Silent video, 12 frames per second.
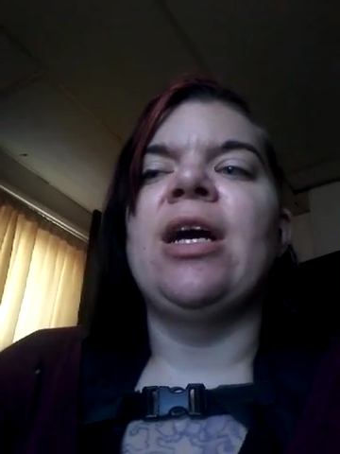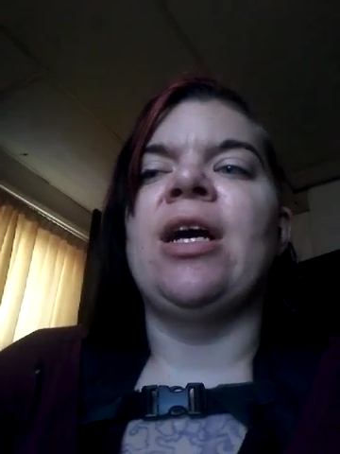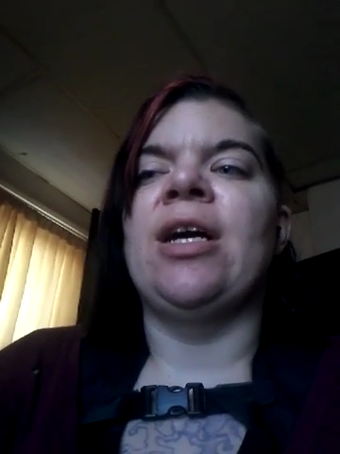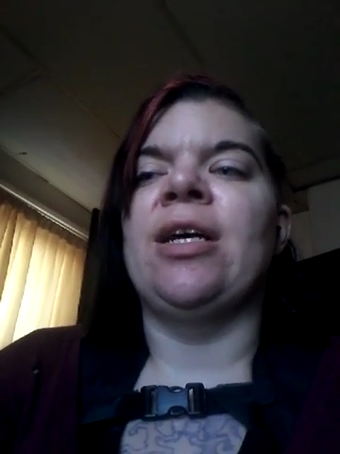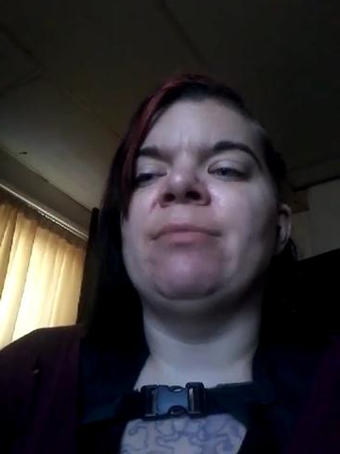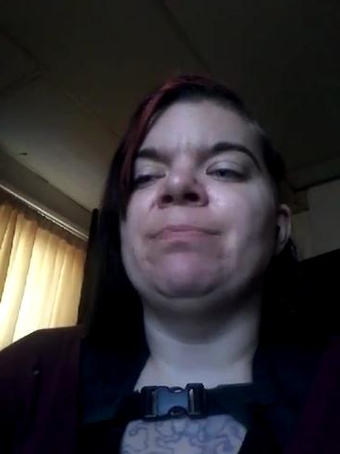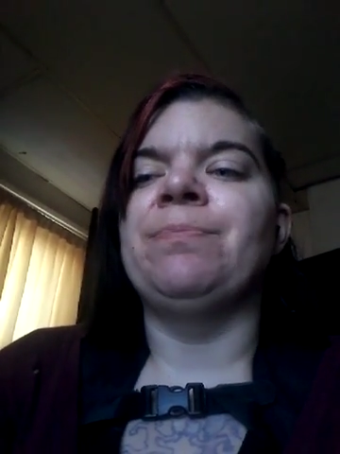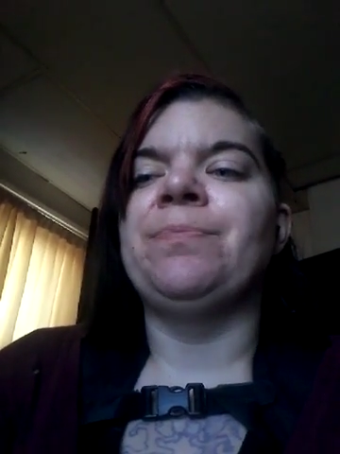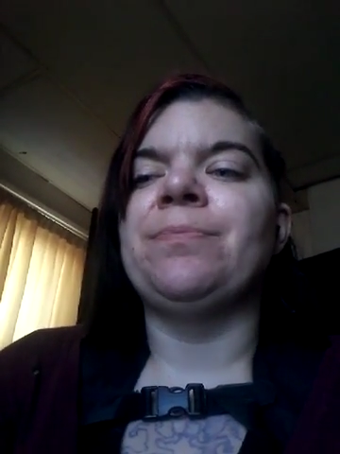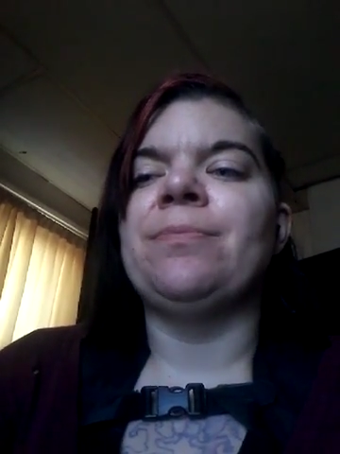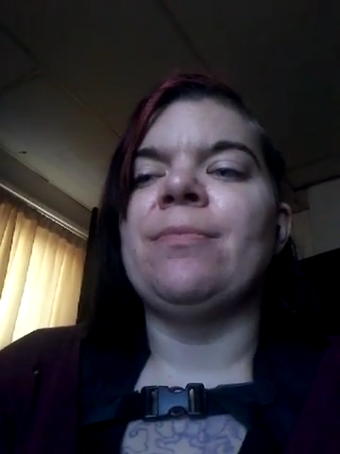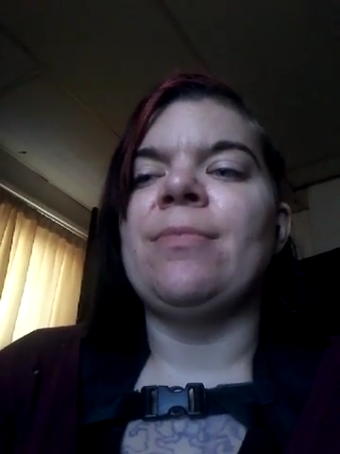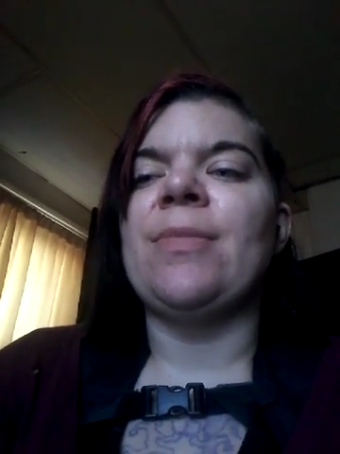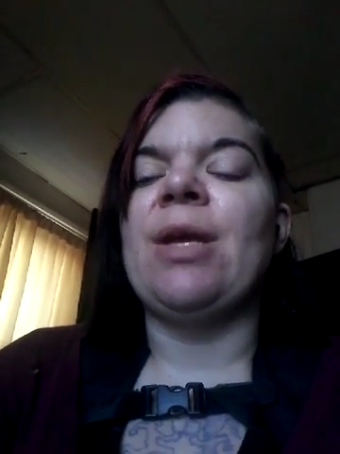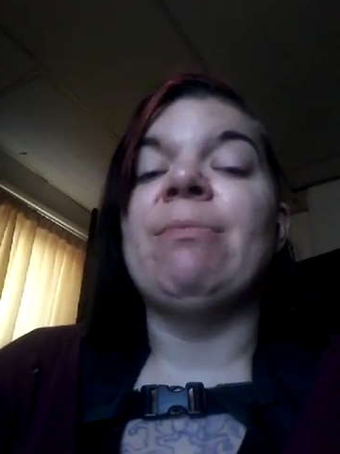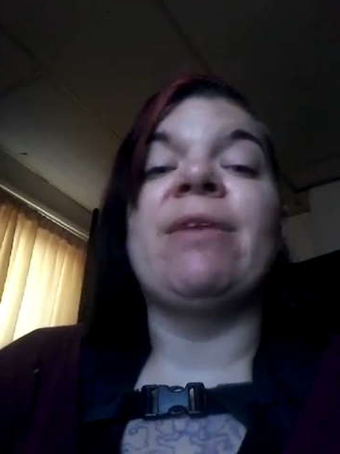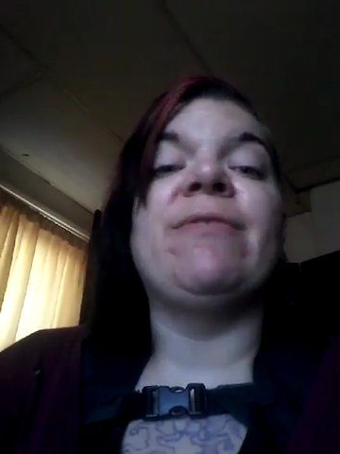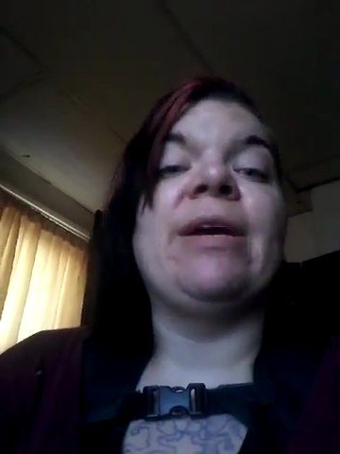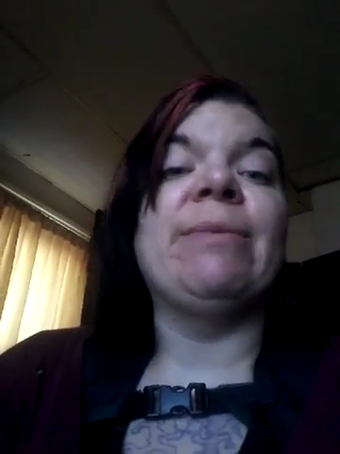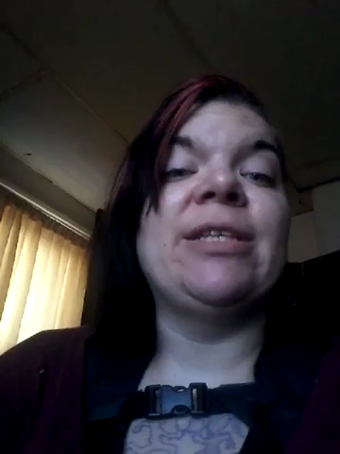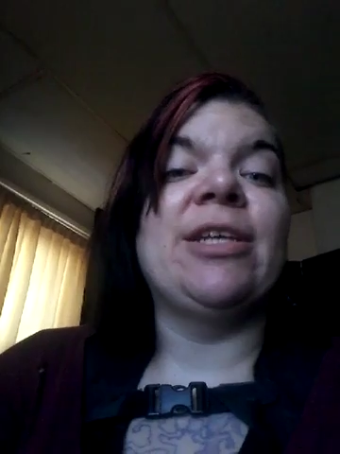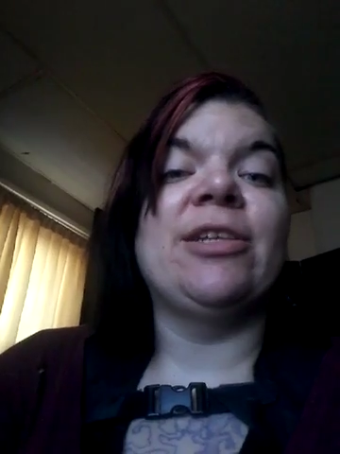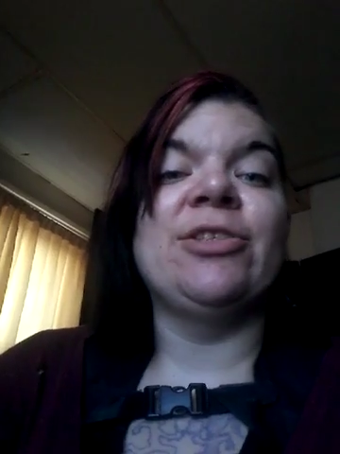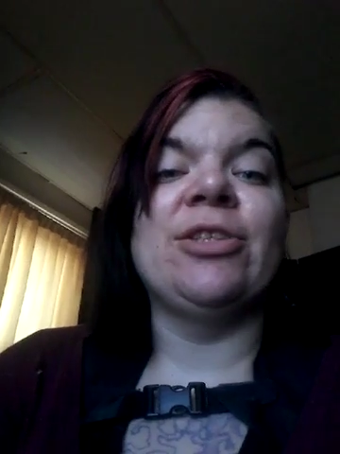Um, my family
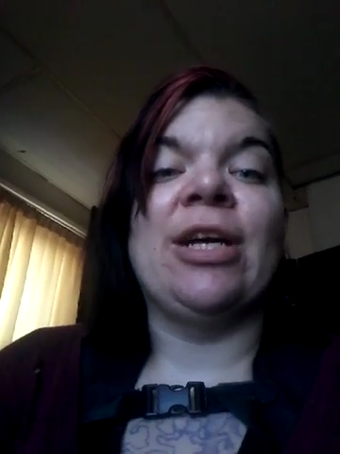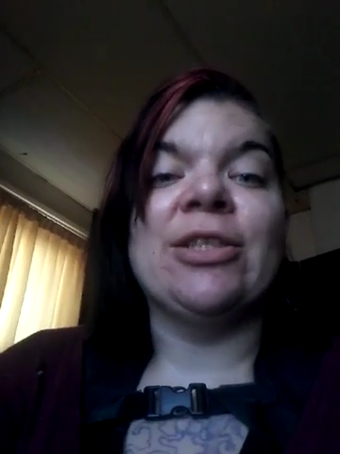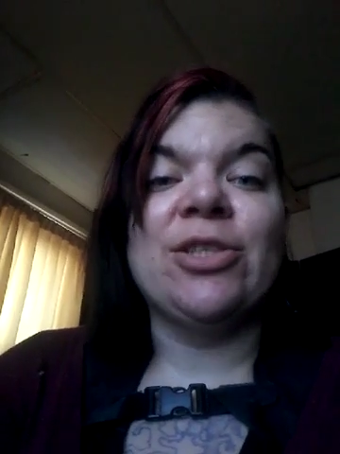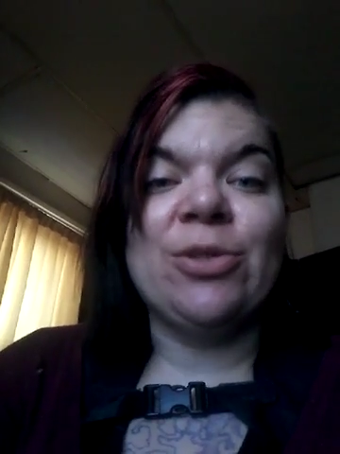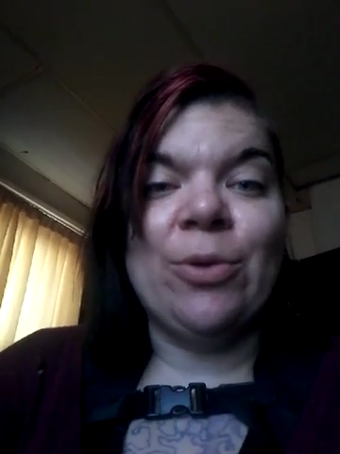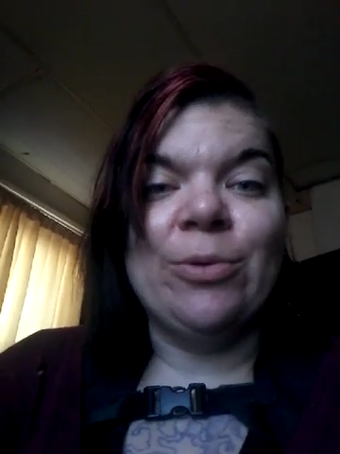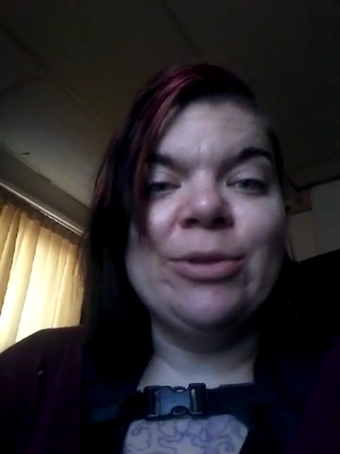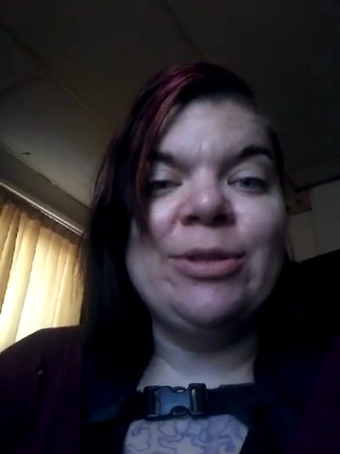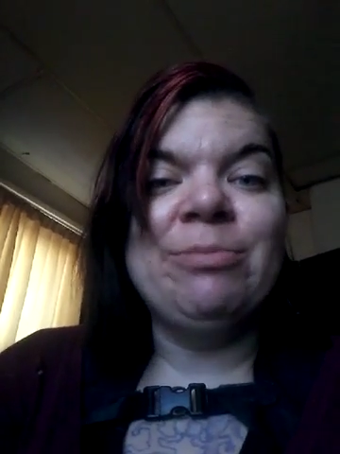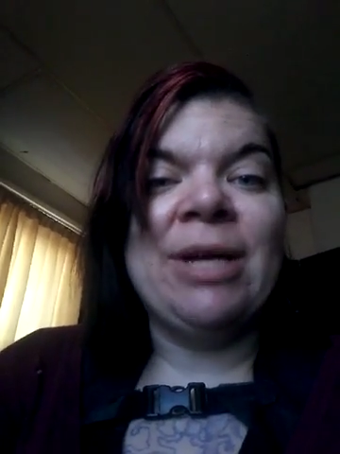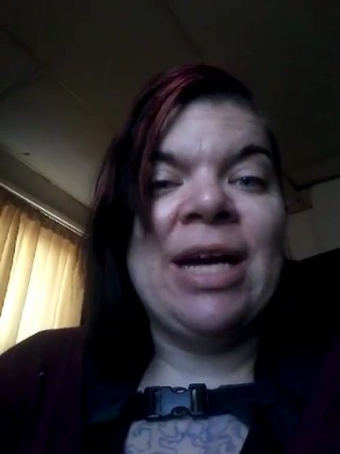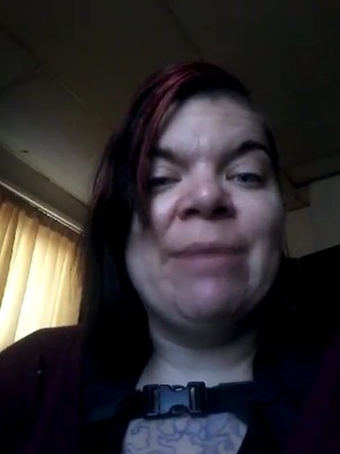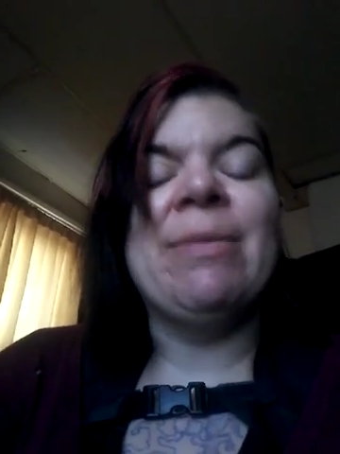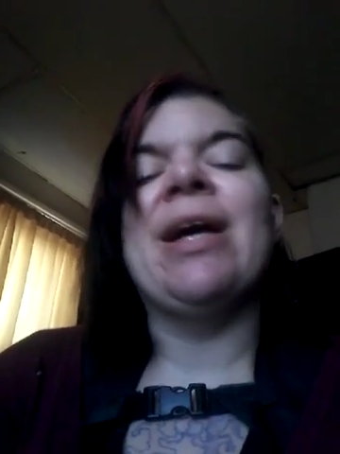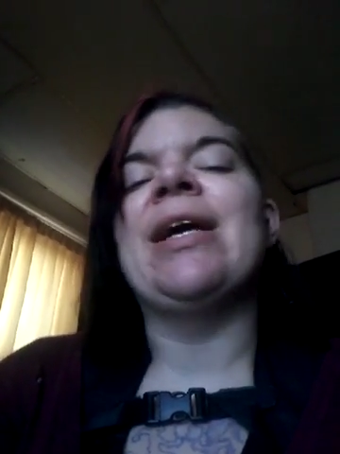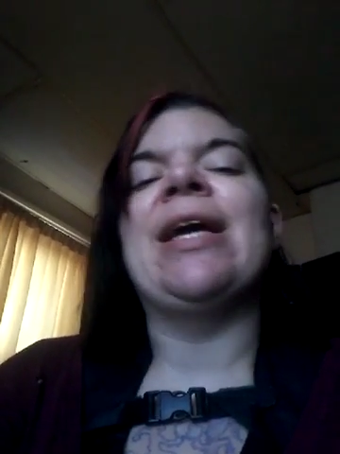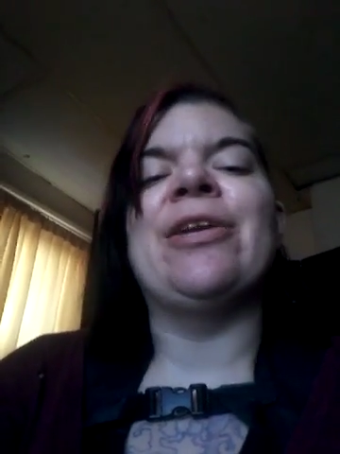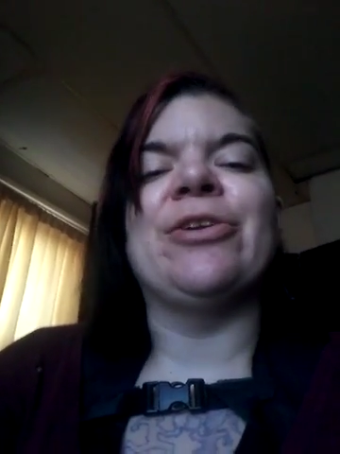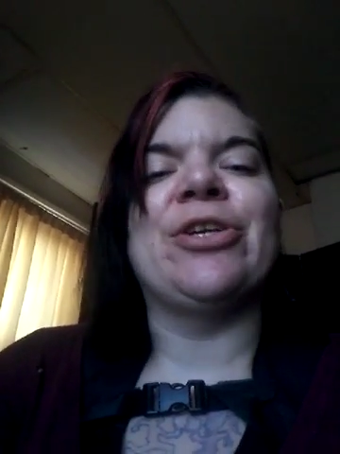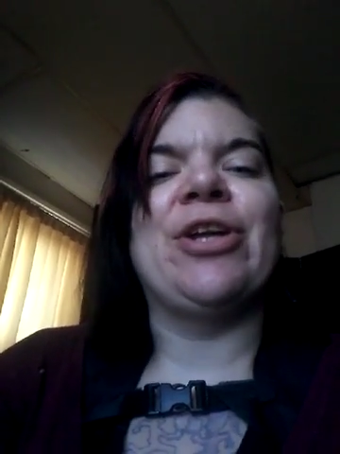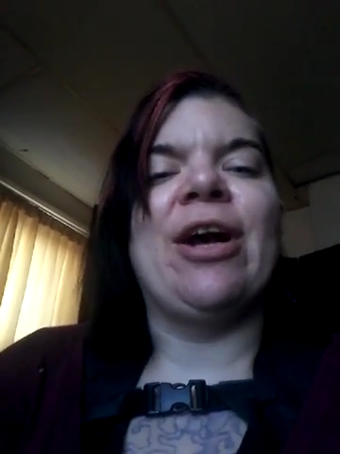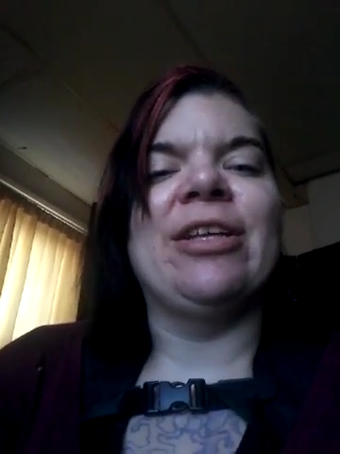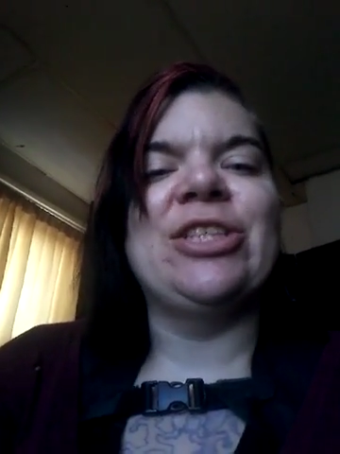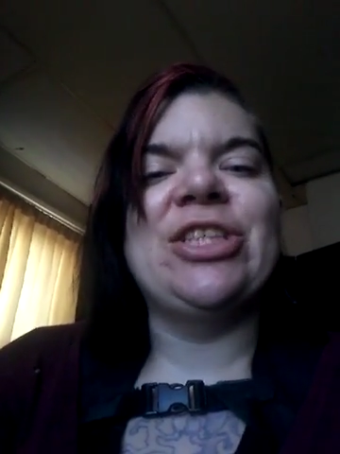doctor got scolded by my
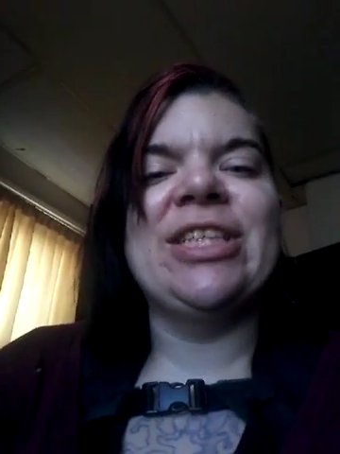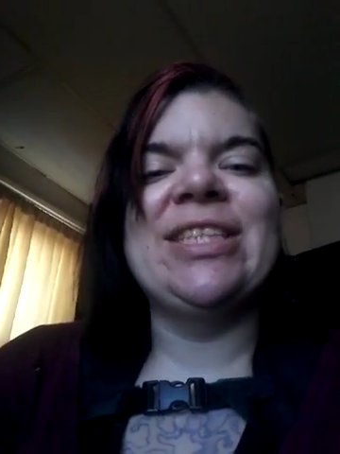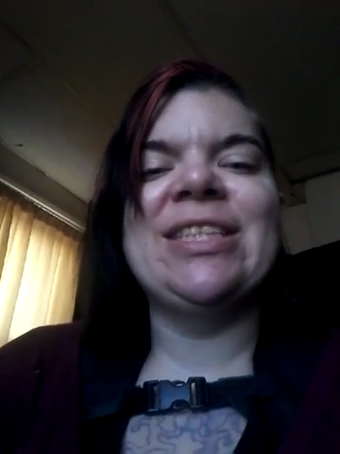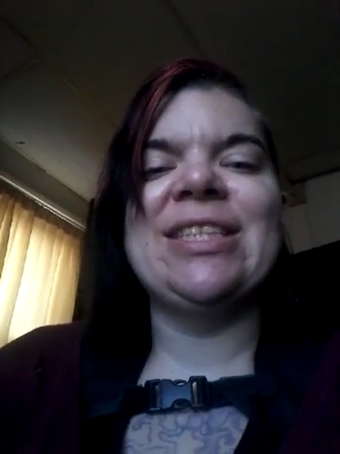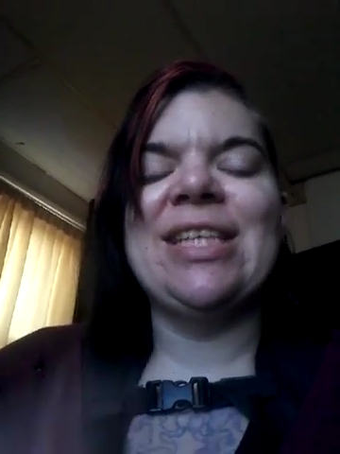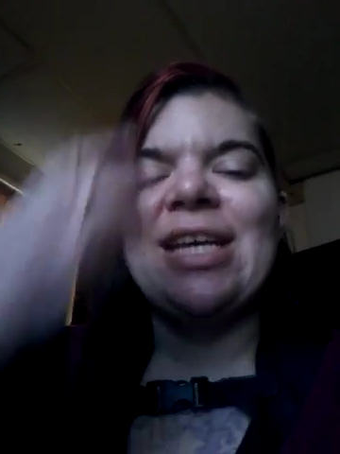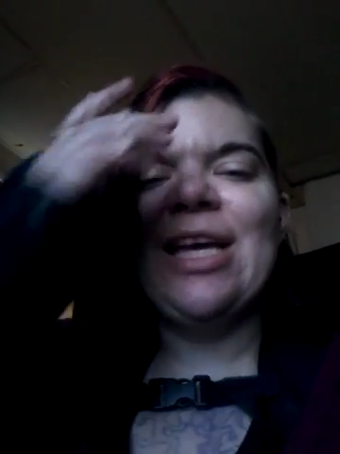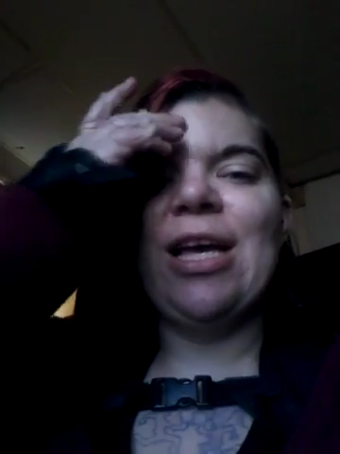endocrinologist